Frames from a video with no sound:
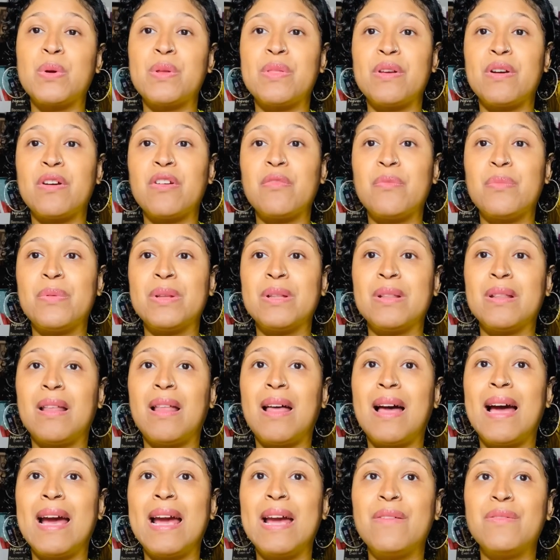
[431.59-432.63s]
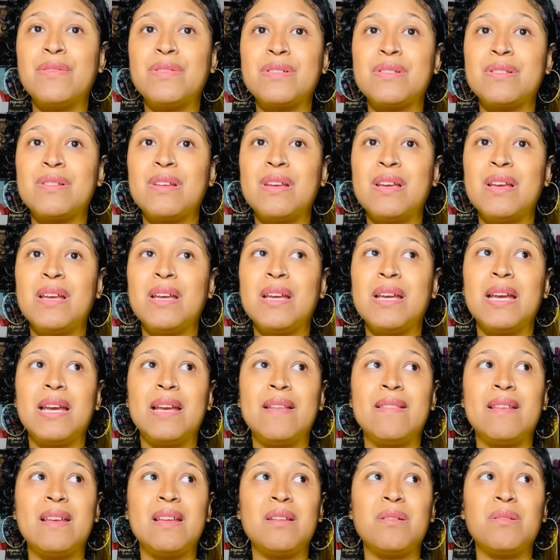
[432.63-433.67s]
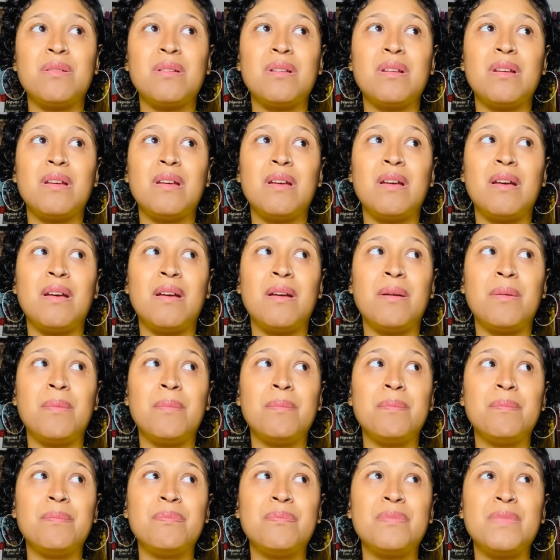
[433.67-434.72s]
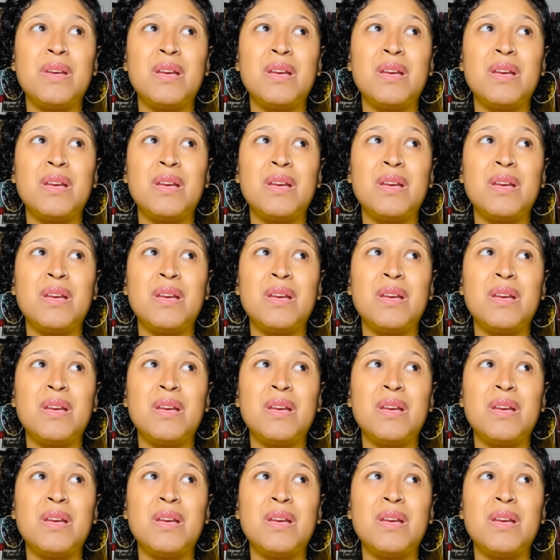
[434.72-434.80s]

there have been lives and then